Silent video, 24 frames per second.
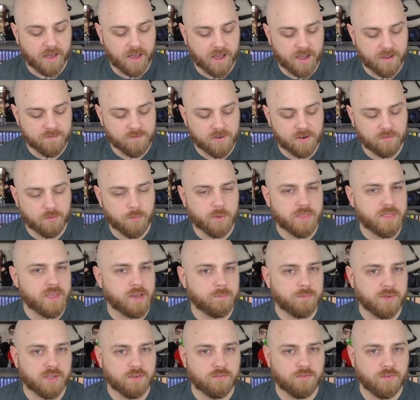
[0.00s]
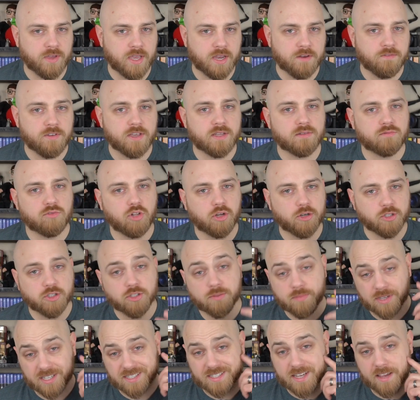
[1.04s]
I've never been that big a fan of it,
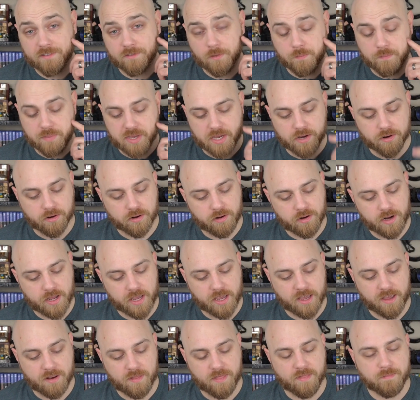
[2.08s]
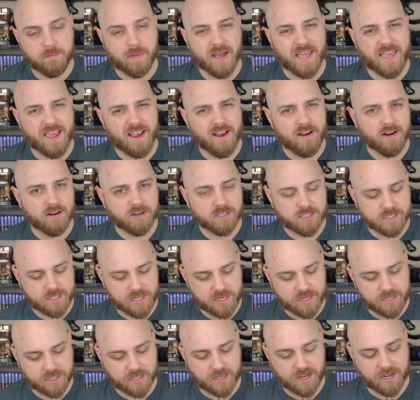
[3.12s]
largely because I have a beard and my hairs
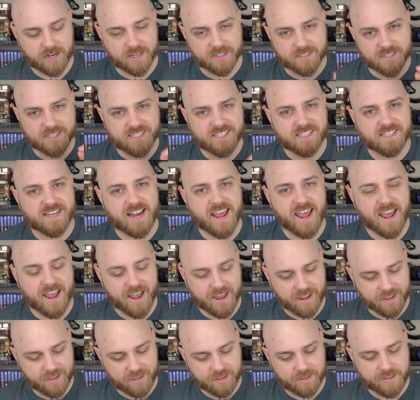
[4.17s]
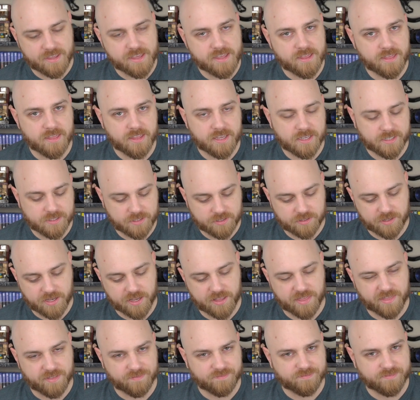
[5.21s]
tend to kind of snag in this,
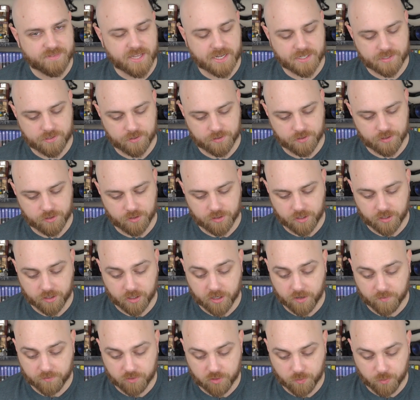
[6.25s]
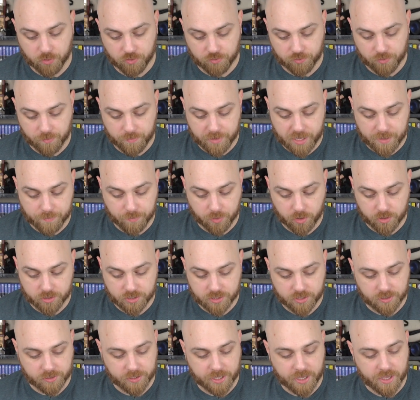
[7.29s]
and that's a little uncomfortable for me
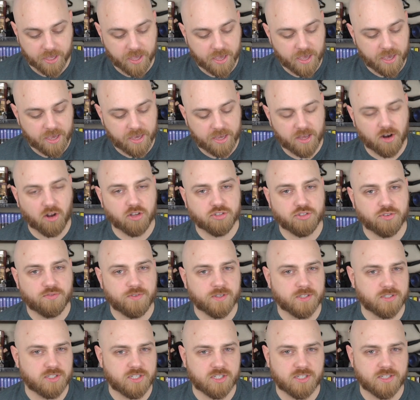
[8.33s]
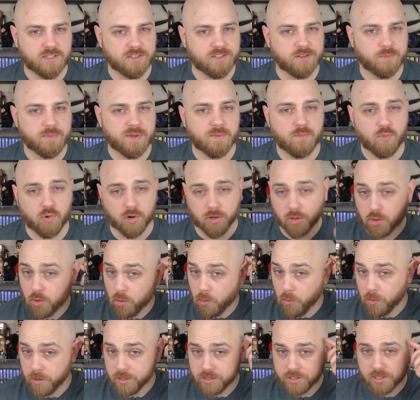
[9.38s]
personally. It also feels just a little bit more
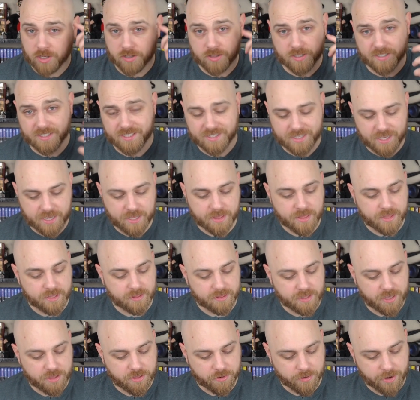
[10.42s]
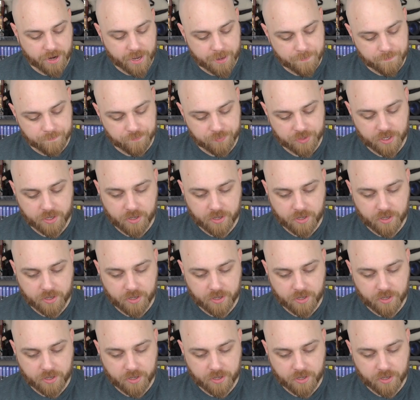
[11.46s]
coarse on the skin than leatherette.